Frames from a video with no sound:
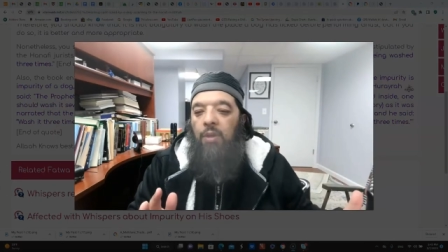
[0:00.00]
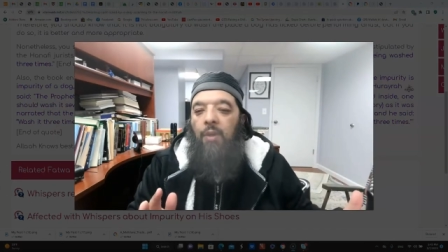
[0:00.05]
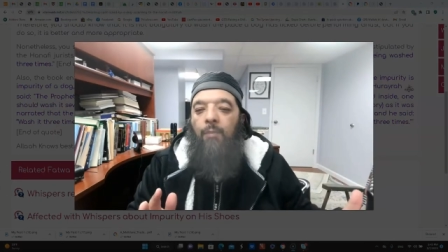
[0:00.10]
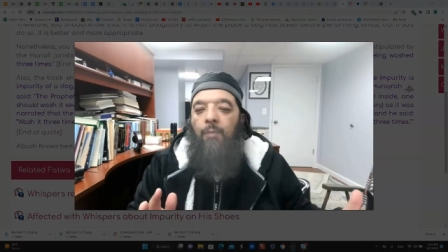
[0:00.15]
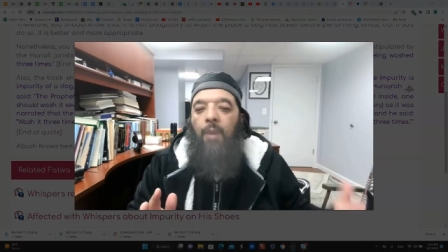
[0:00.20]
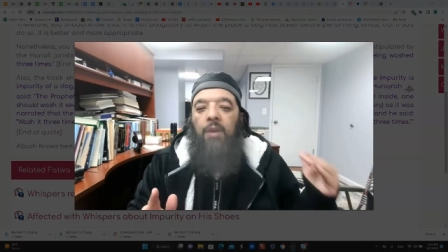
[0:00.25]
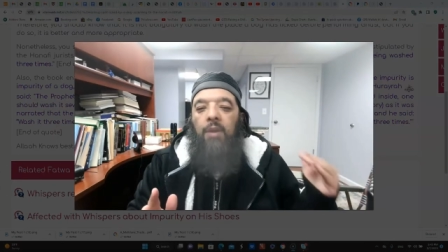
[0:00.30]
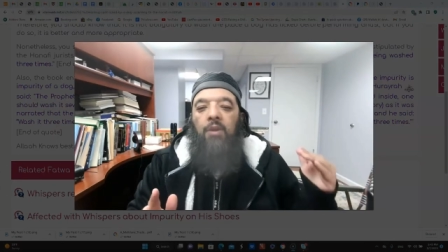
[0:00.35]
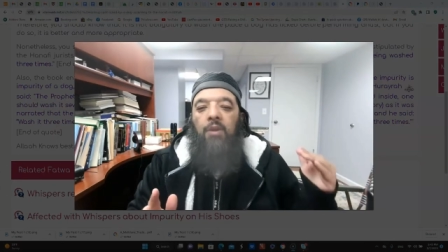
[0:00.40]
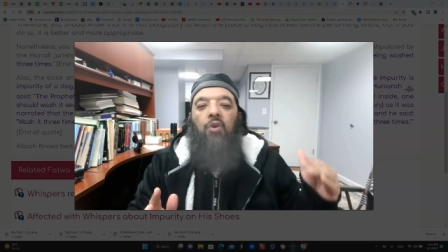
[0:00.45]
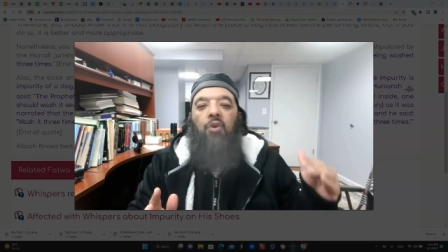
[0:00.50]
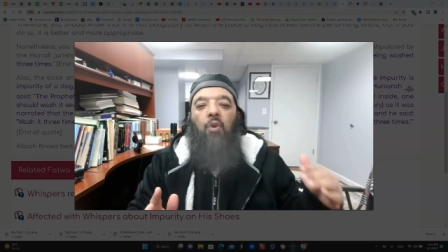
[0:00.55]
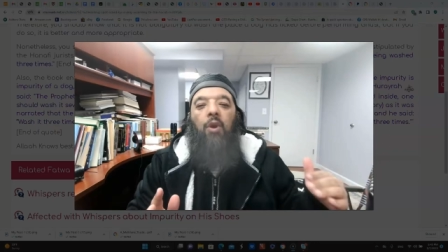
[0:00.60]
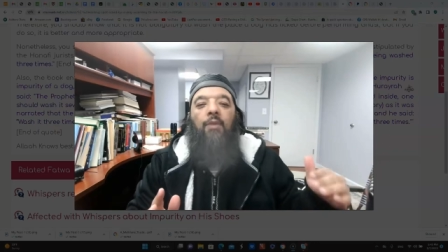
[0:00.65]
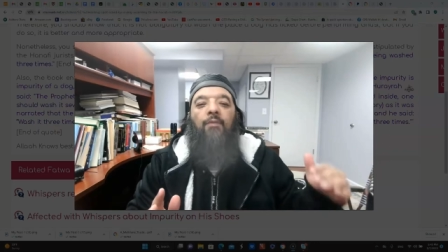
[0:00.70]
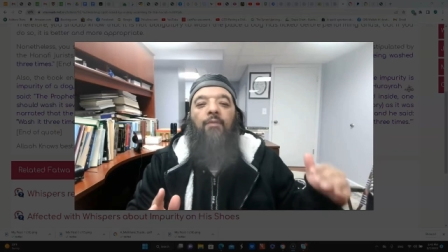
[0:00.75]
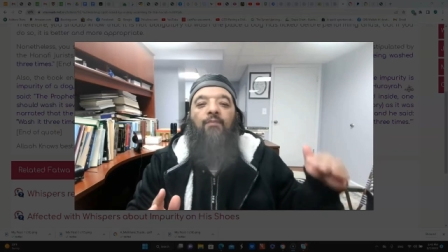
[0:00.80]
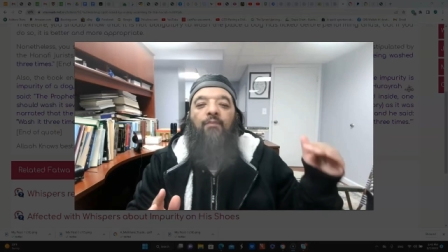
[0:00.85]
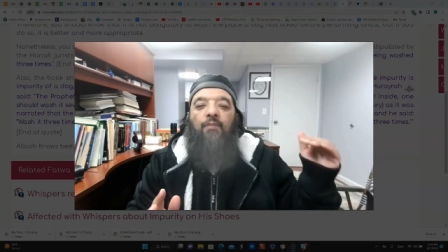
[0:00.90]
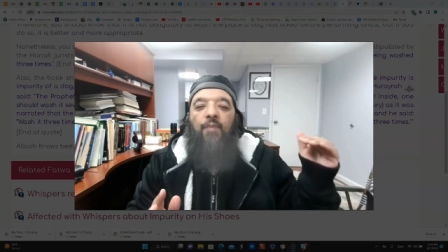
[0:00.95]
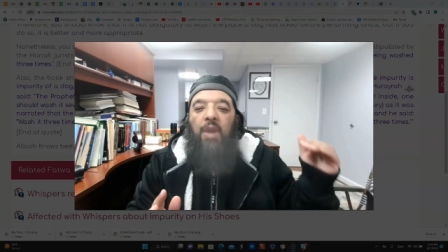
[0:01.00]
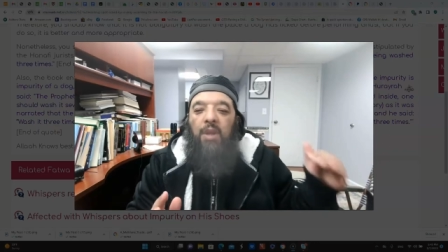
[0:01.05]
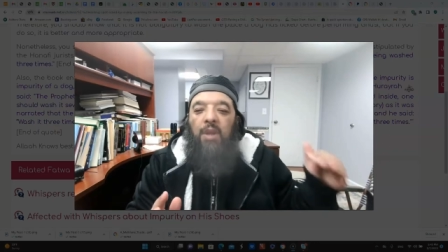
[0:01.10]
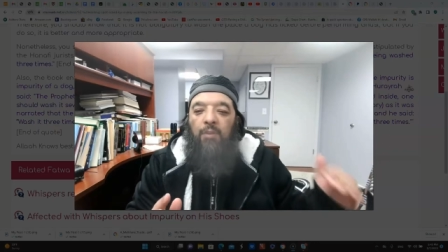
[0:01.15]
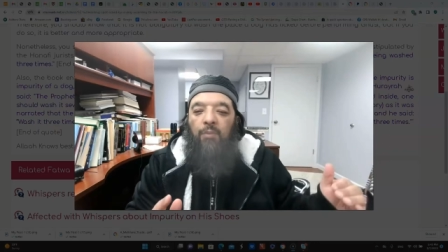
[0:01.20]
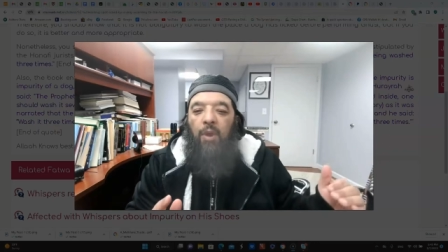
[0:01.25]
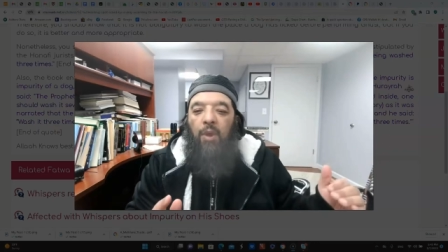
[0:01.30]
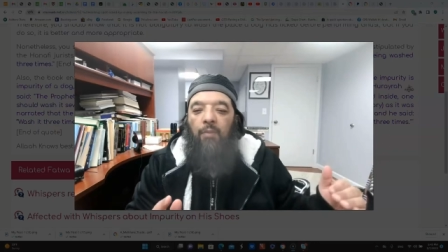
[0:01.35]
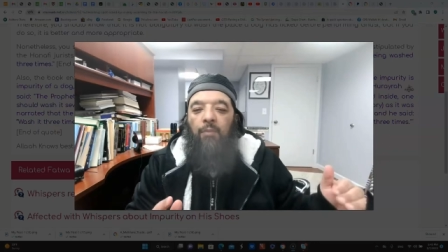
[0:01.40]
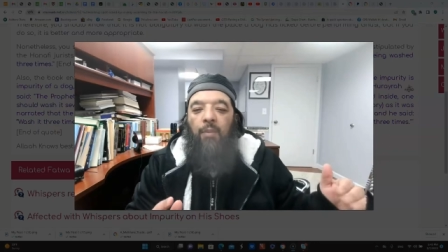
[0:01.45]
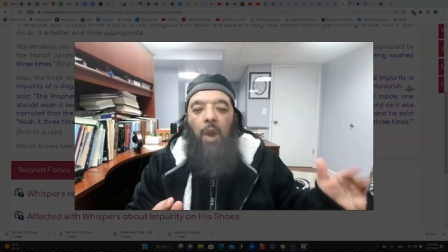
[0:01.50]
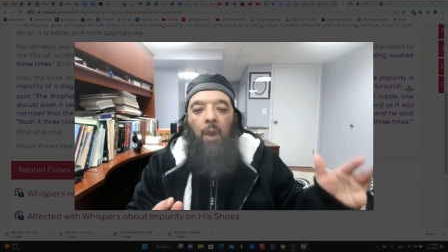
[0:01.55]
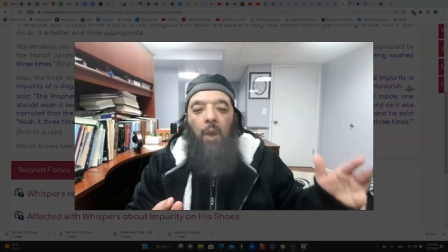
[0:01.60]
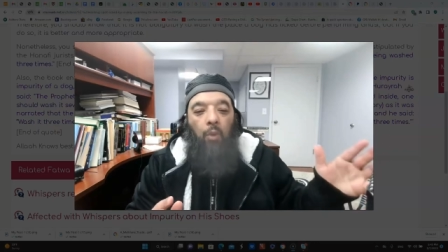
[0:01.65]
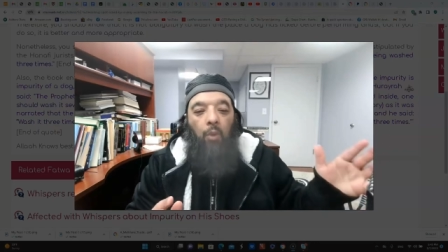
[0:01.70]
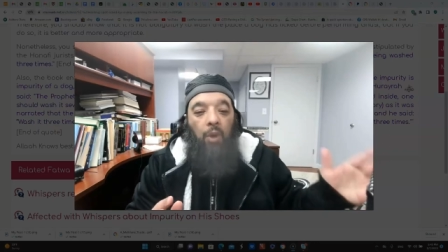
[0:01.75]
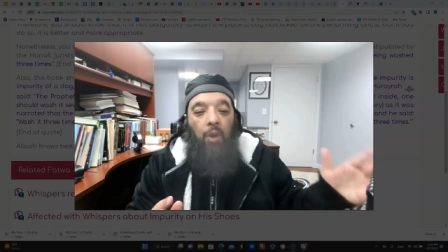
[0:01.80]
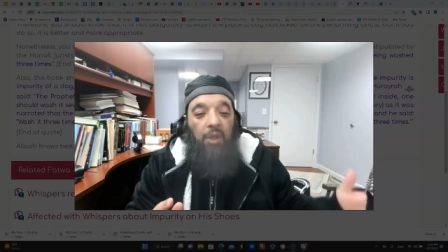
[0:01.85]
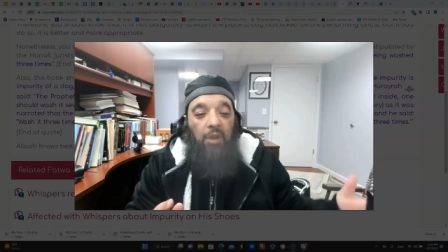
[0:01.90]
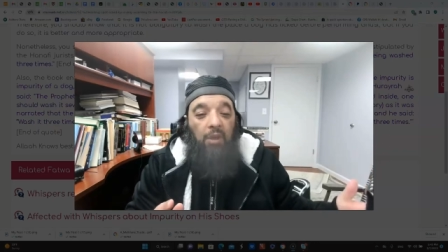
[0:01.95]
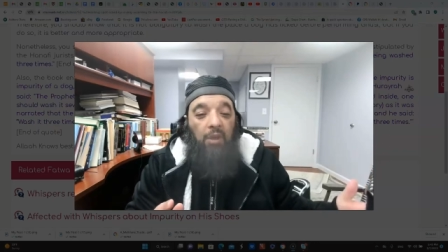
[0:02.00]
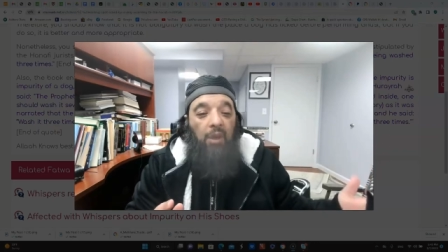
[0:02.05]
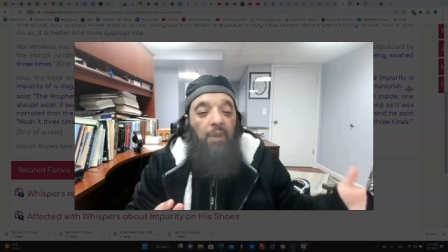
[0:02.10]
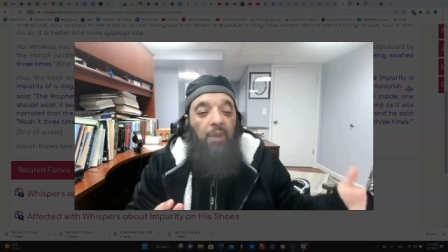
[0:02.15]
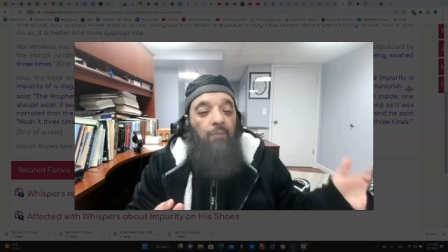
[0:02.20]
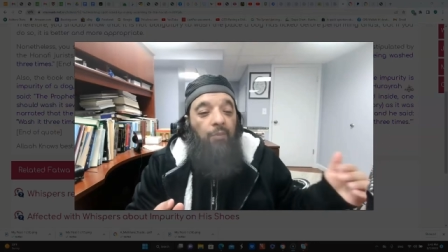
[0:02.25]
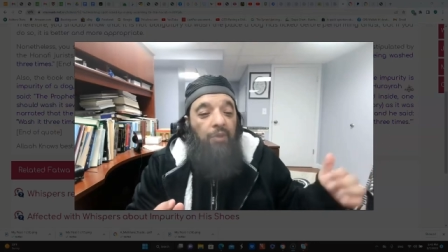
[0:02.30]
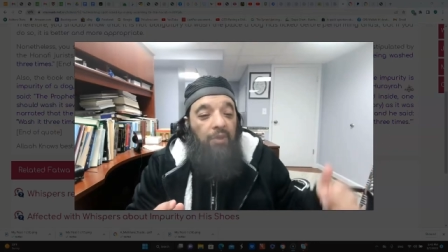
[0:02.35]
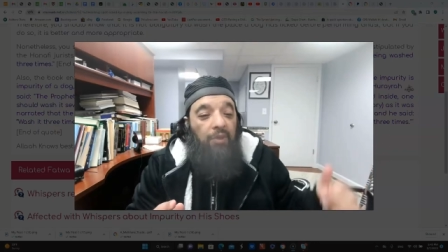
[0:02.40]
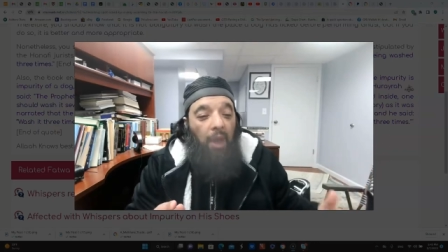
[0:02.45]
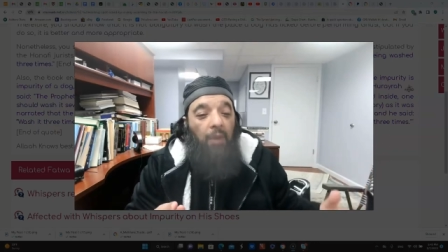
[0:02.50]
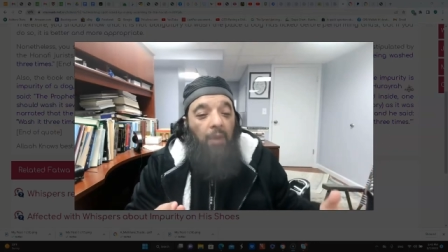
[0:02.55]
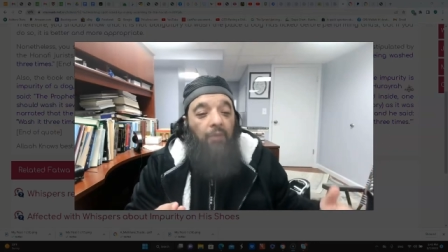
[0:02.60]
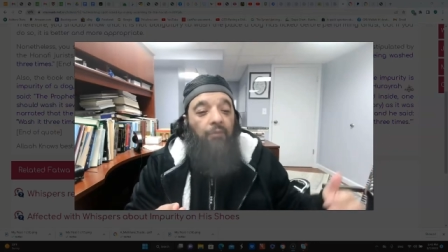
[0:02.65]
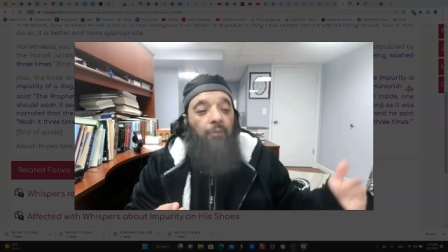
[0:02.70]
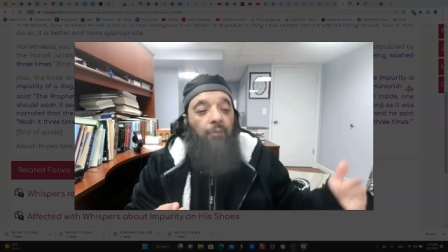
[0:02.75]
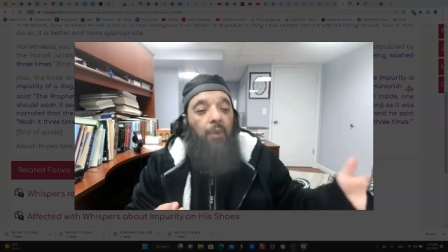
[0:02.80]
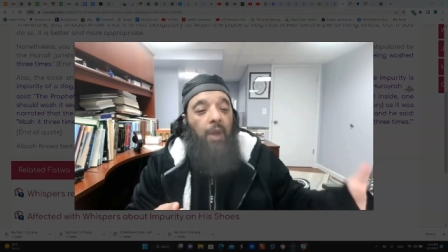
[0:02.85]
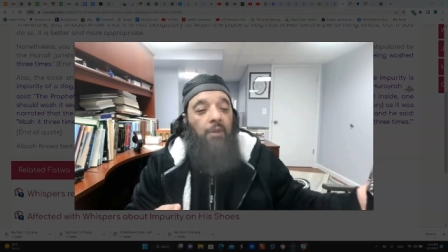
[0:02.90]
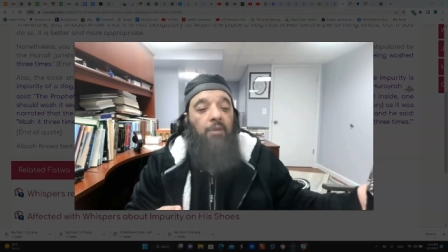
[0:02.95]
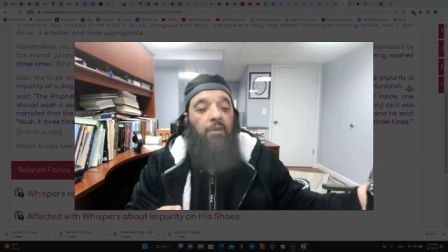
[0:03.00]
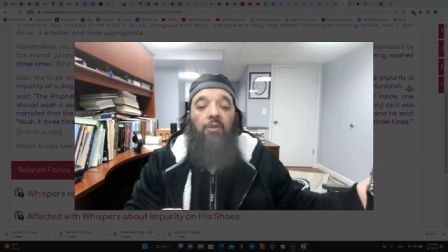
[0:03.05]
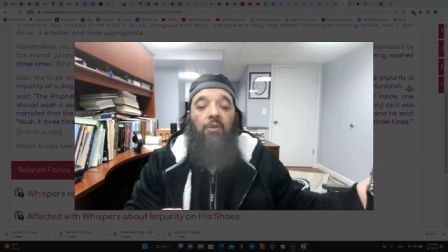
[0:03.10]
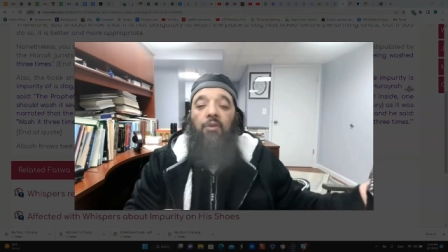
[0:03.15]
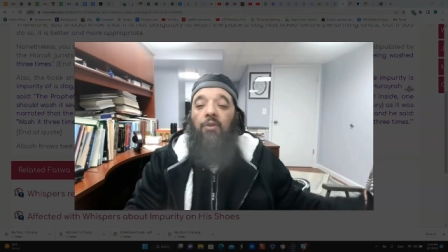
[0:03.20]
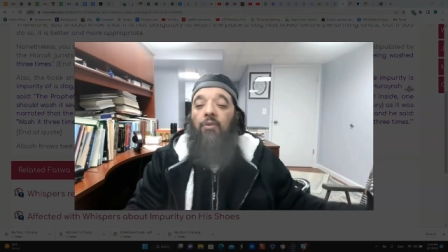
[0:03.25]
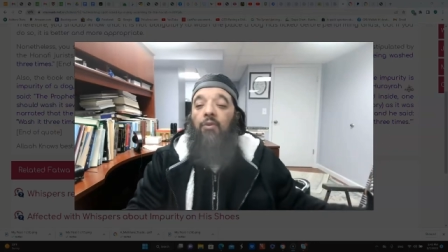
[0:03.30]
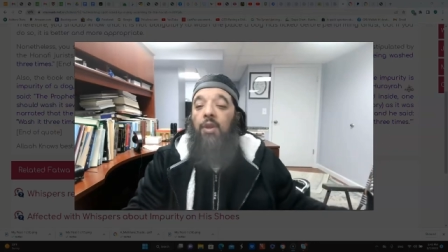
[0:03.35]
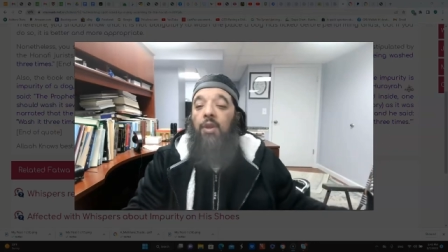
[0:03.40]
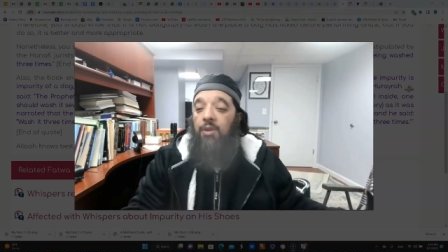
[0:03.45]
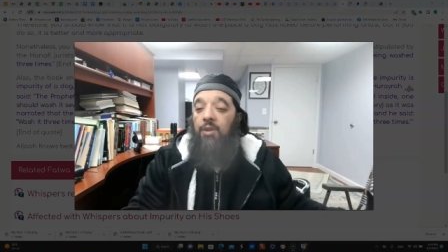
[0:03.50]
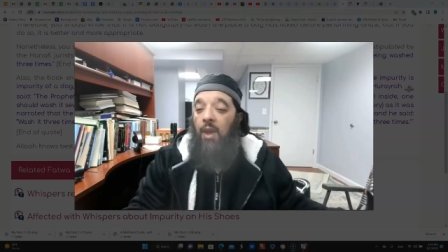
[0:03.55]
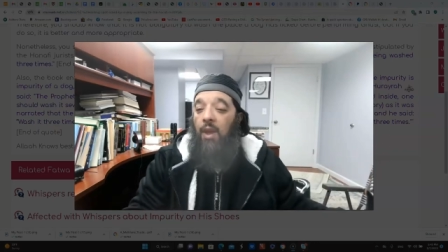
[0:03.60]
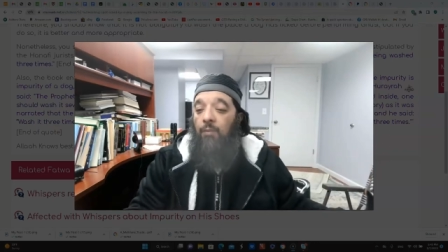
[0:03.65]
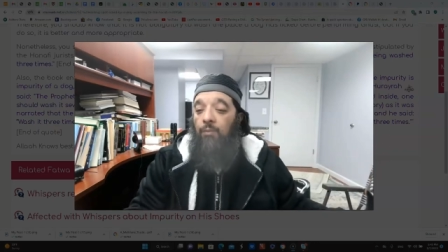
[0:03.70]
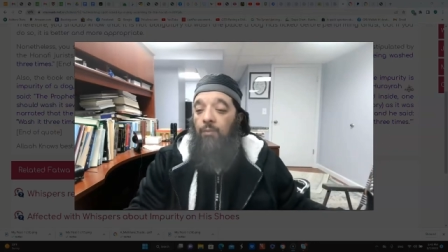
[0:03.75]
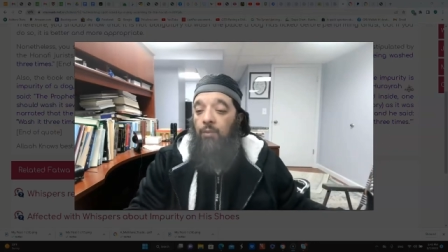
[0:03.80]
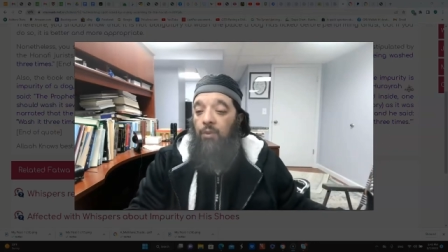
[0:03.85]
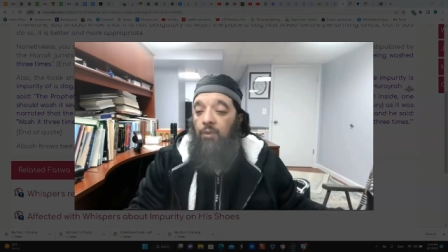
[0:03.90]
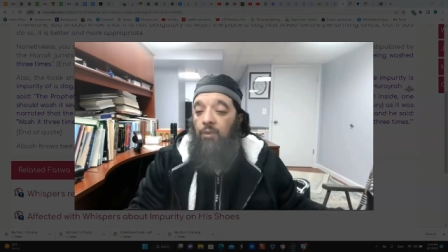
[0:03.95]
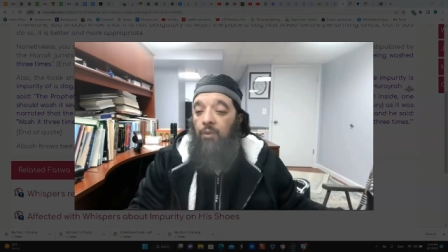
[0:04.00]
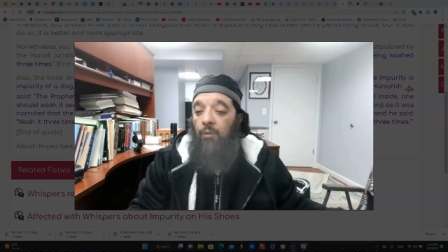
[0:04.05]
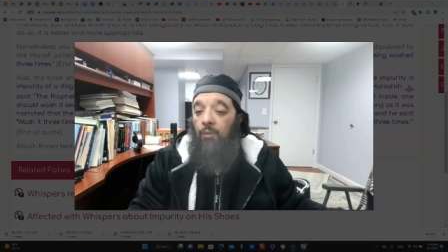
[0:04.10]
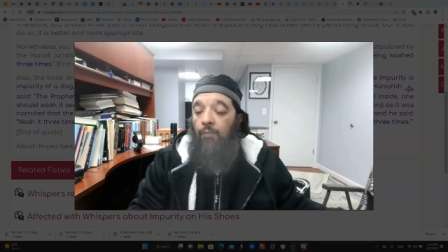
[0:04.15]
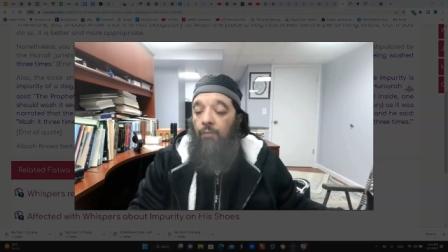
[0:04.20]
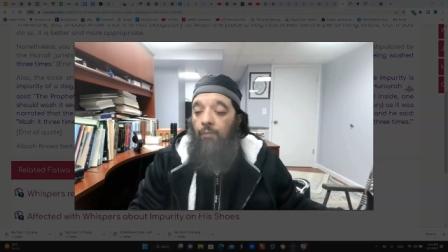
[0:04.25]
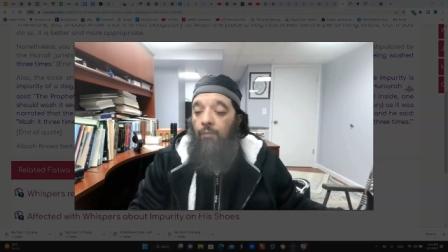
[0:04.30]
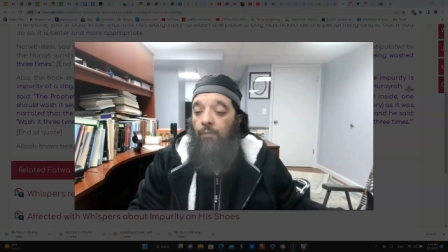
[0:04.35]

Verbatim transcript: The mandatory minimum Abu Huraira himself practiced three times.